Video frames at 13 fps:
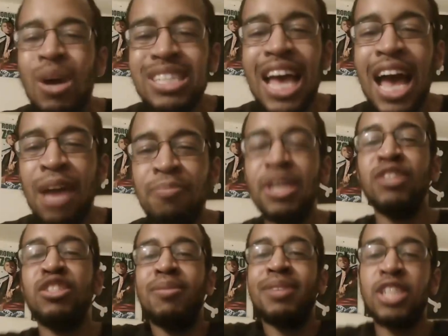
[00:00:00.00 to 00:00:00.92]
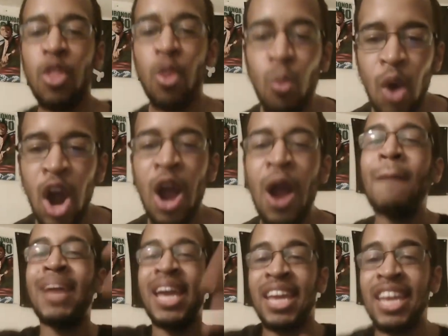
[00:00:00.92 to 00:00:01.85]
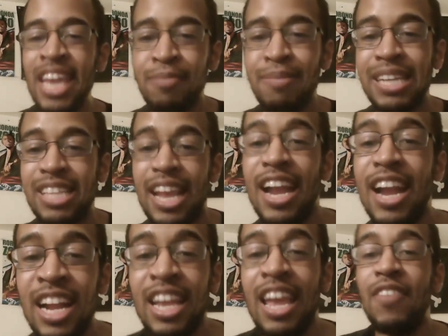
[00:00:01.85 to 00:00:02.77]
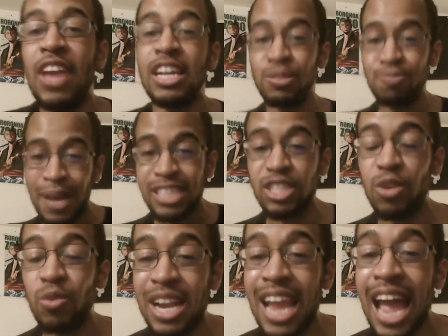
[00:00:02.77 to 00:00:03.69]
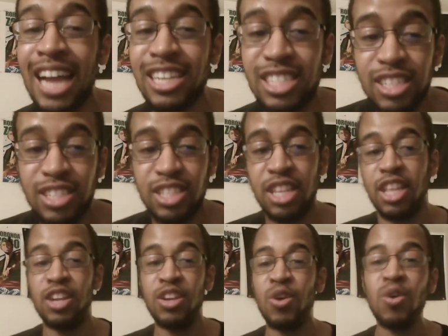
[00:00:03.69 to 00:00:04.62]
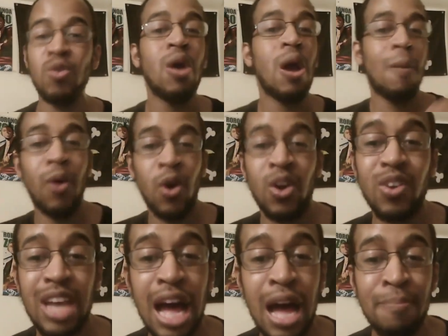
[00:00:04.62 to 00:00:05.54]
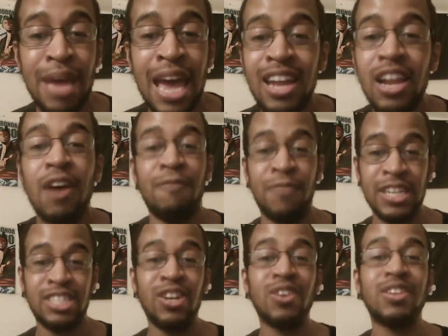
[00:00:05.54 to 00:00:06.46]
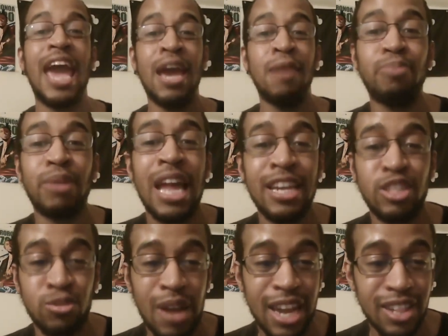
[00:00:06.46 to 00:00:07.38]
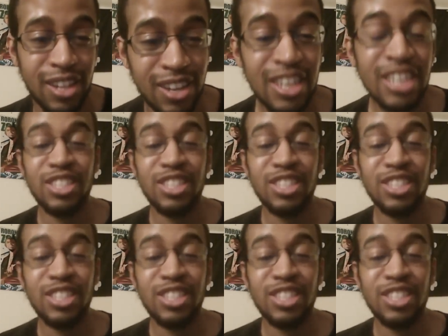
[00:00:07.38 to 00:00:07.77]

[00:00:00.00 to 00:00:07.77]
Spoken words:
Welcome, YouTubers of the world! MegaGeekMixer here to give you a special reaction to the new Mortal Kombat official gameplay trailer.